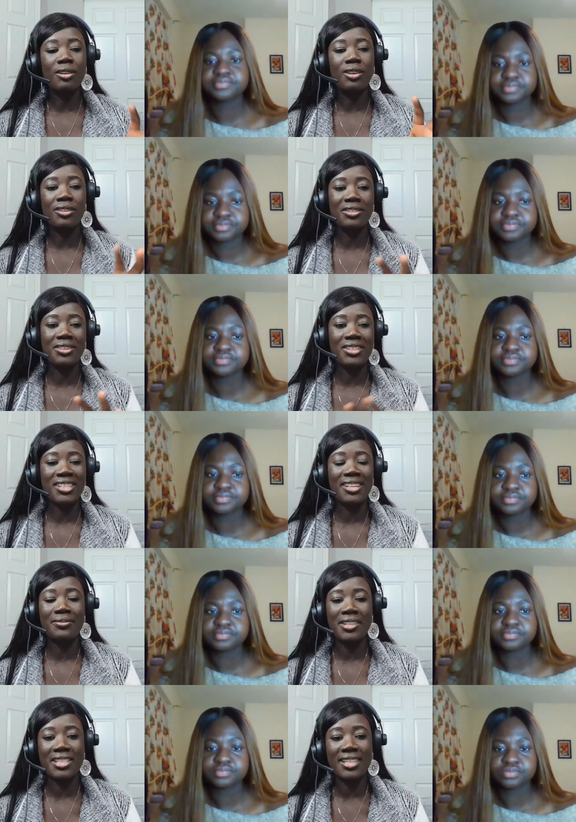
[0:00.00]
Speaker 1: long does
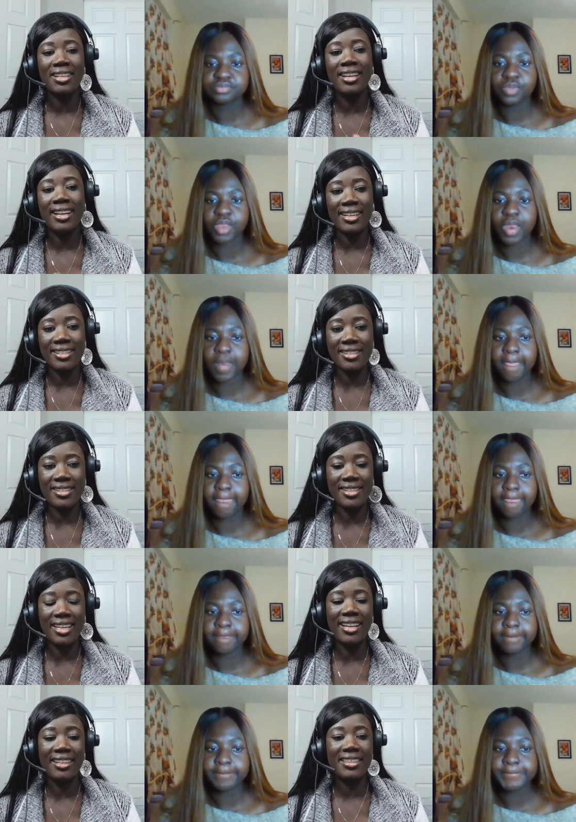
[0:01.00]
that visa last?
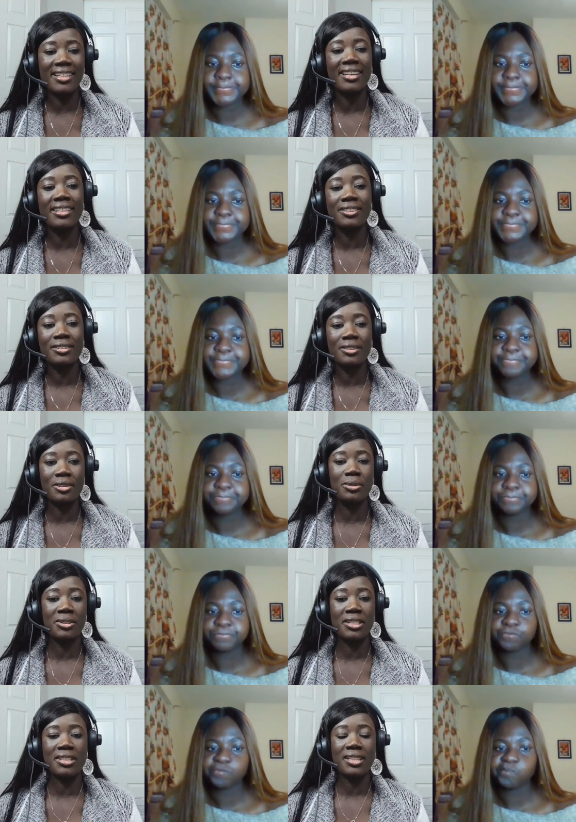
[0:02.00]
And then,
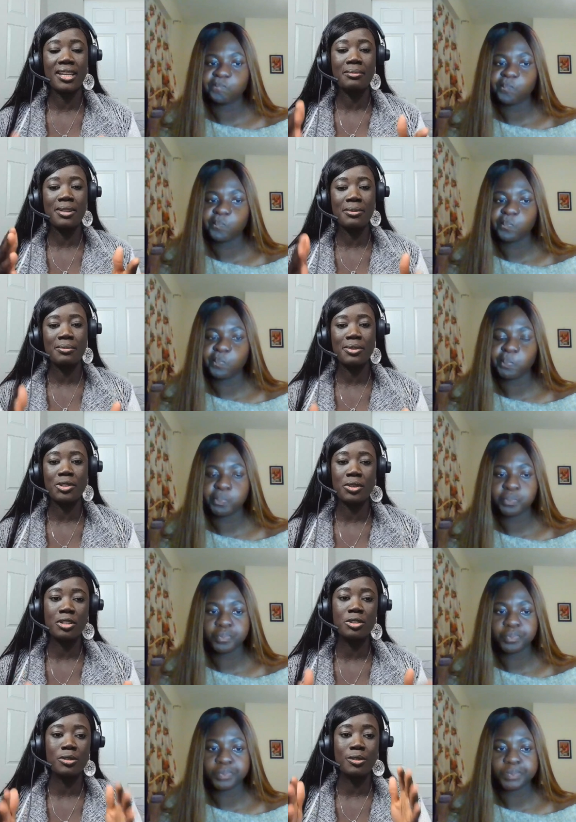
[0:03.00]
the time in
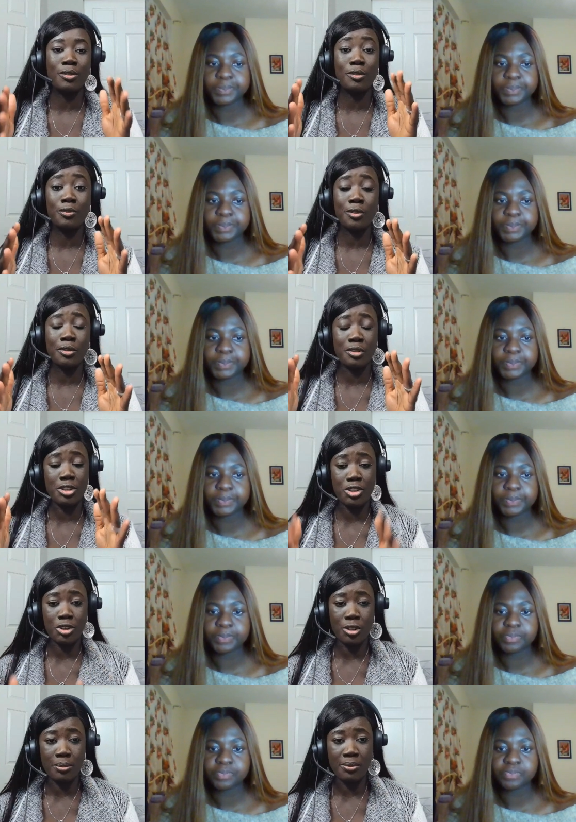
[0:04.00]
between to look for a
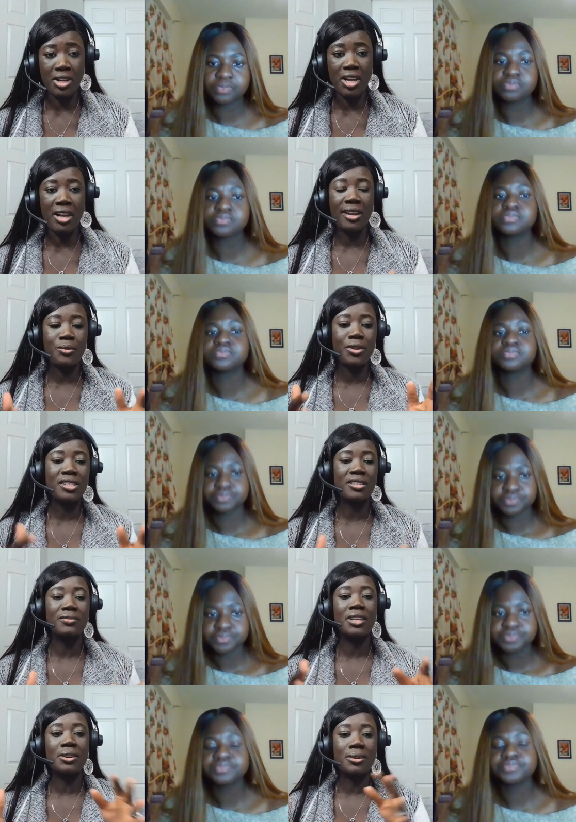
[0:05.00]
job. And what
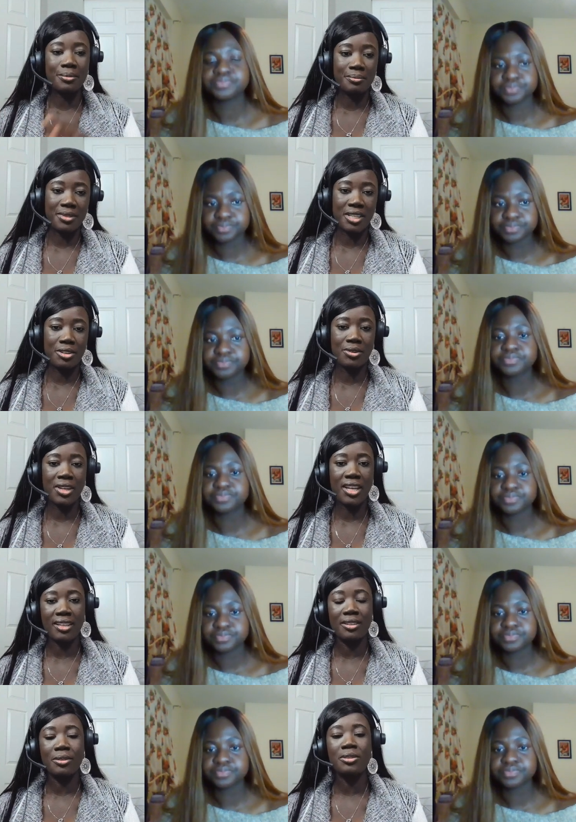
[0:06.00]
if the company you
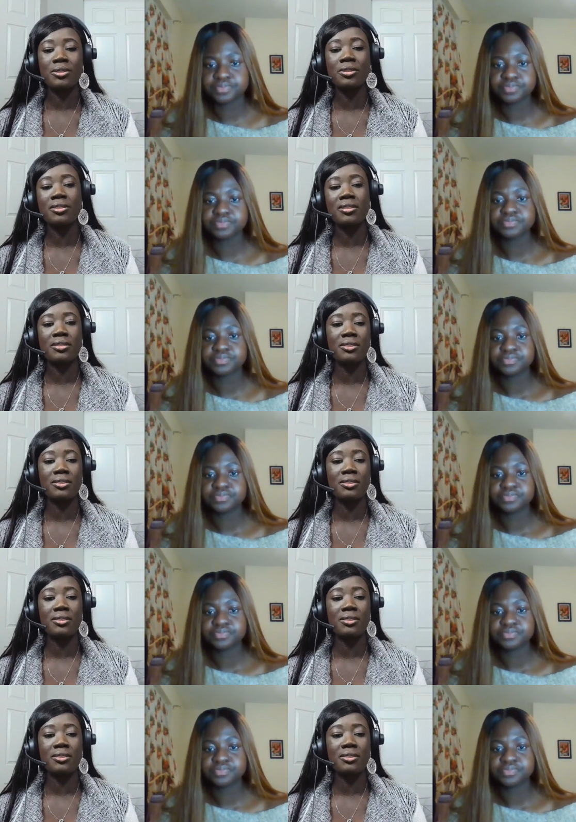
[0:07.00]
get does not,